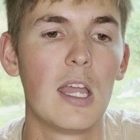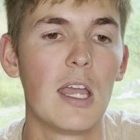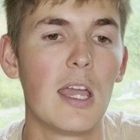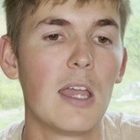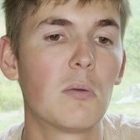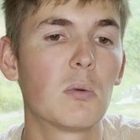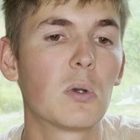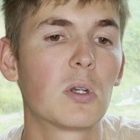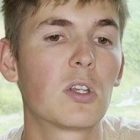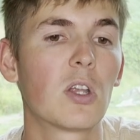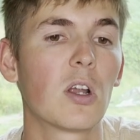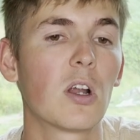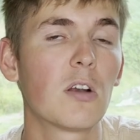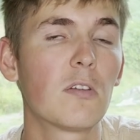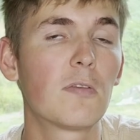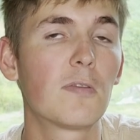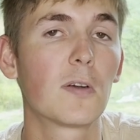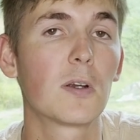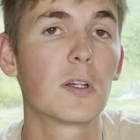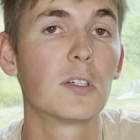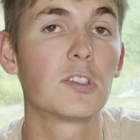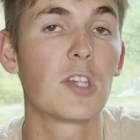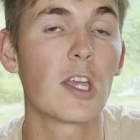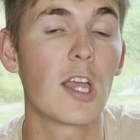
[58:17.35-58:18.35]
In return
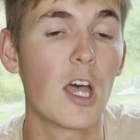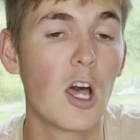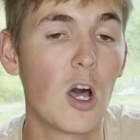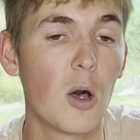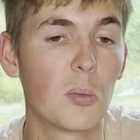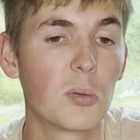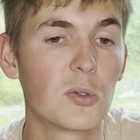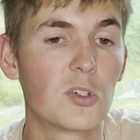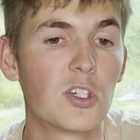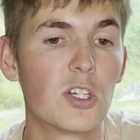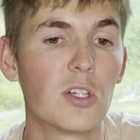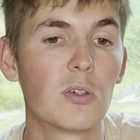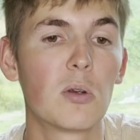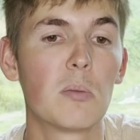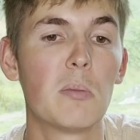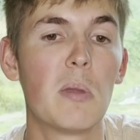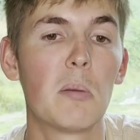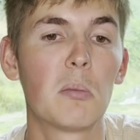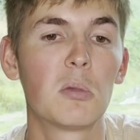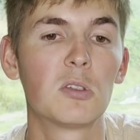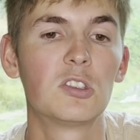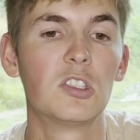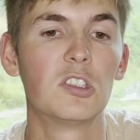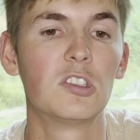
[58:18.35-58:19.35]
for his help, she
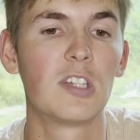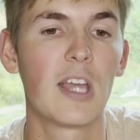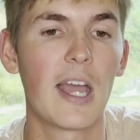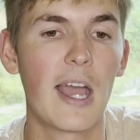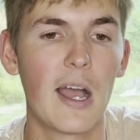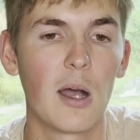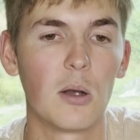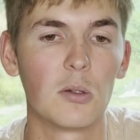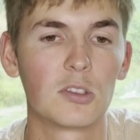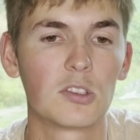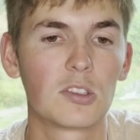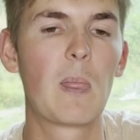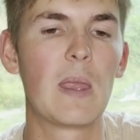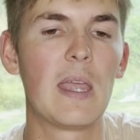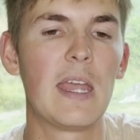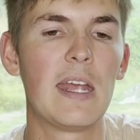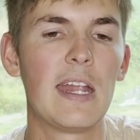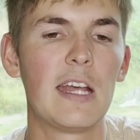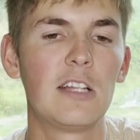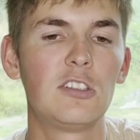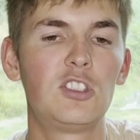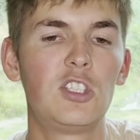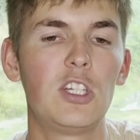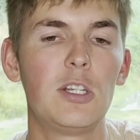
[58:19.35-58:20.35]
remembers his house, and
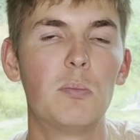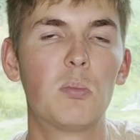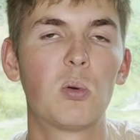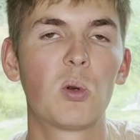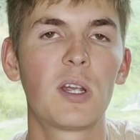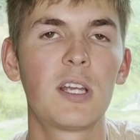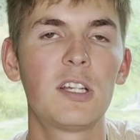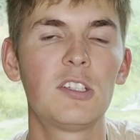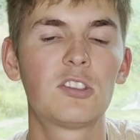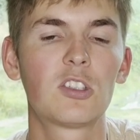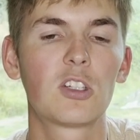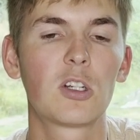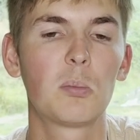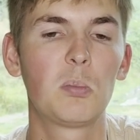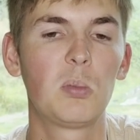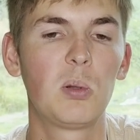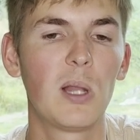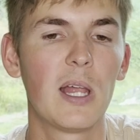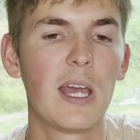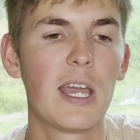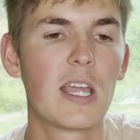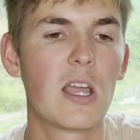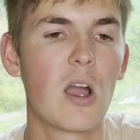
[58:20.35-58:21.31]
as she brings her plague